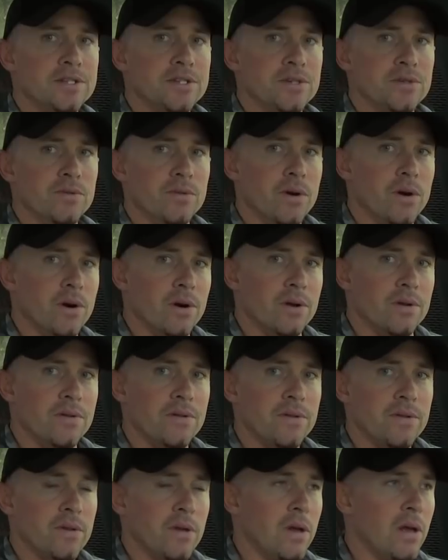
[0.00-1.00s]
to
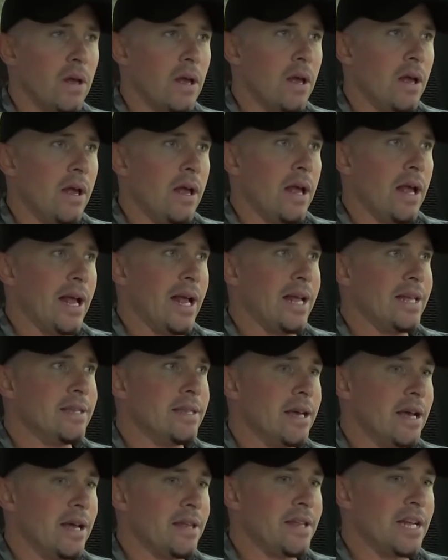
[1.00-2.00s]
Earth. And
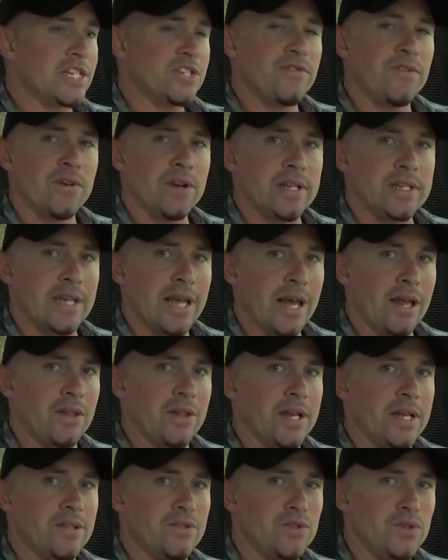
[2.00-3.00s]
that's very
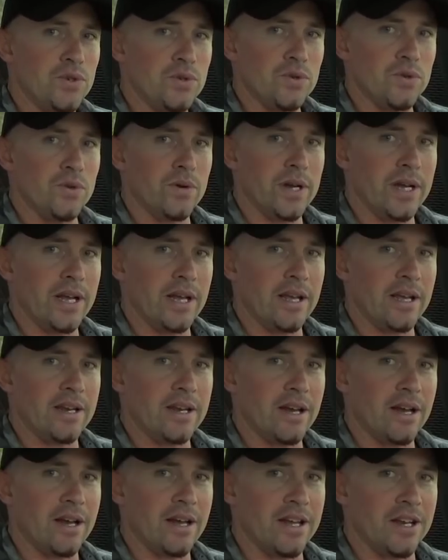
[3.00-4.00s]
telling too in
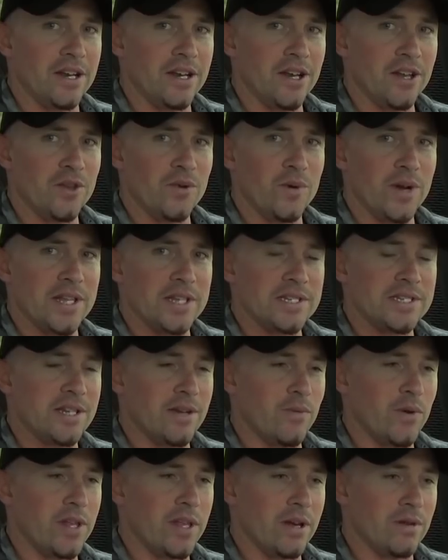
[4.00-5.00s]
another way, the
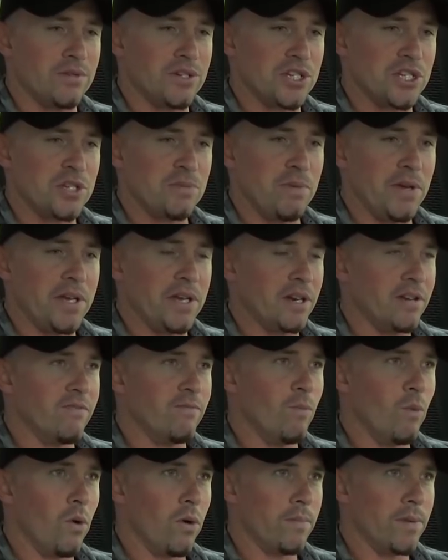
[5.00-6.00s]
same way that I was just speaking of
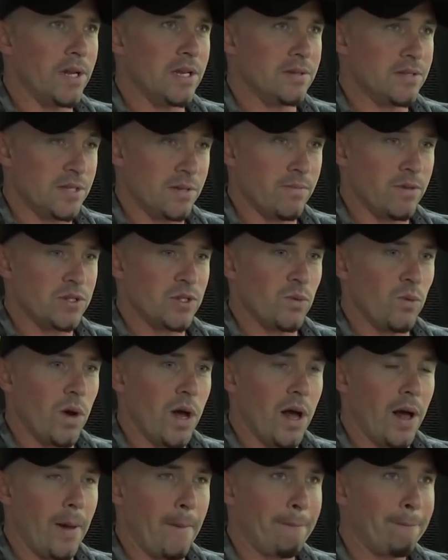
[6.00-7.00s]
Mormonism as
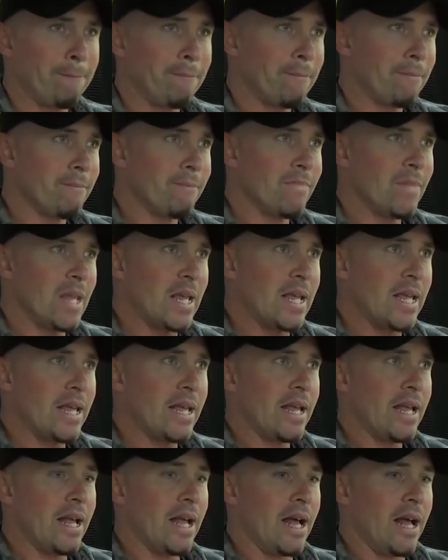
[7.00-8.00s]
well.
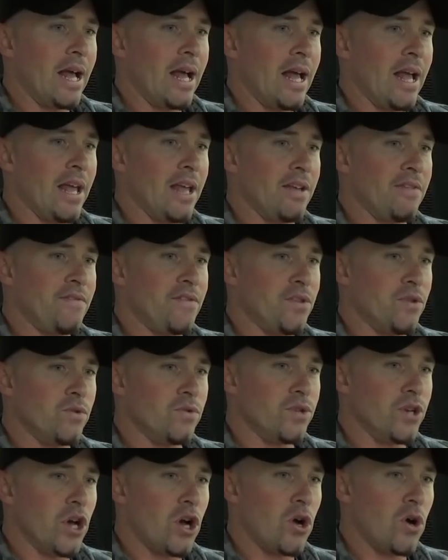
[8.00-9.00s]
If you
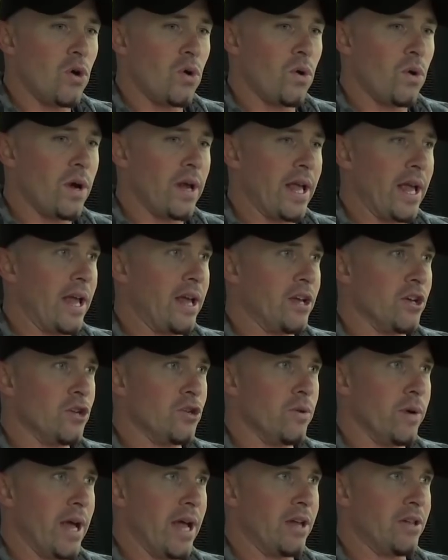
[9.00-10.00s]
know
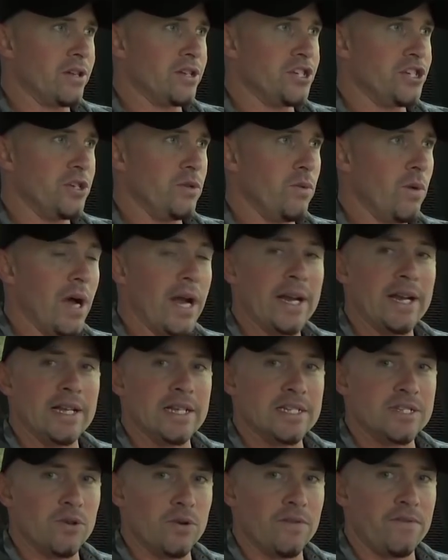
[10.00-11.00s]
who Ellen G. White
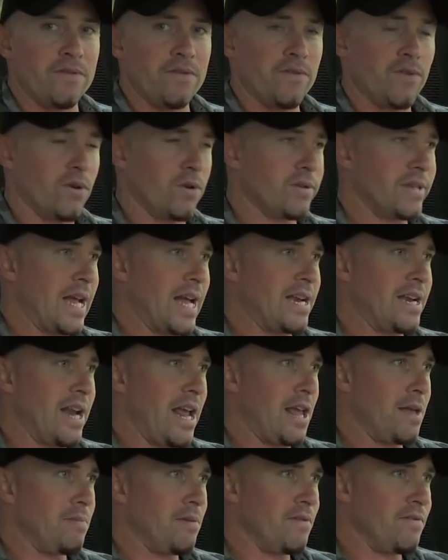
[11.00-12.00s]
is, or if you've heard that
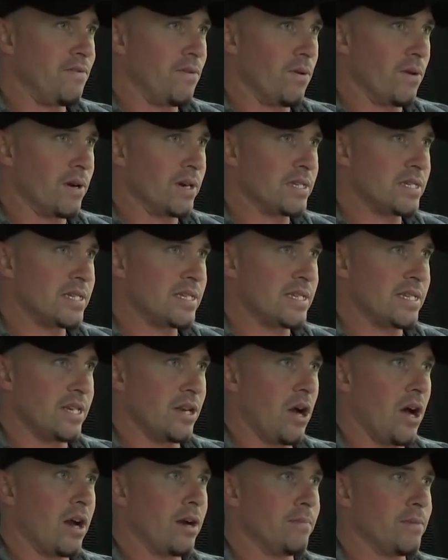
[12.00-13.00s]
name before, it's
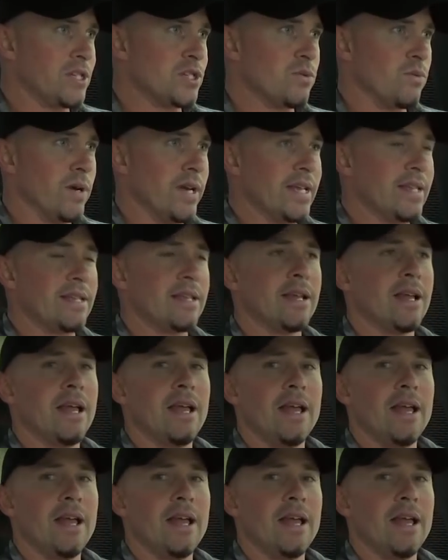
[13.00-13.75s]
synonymous with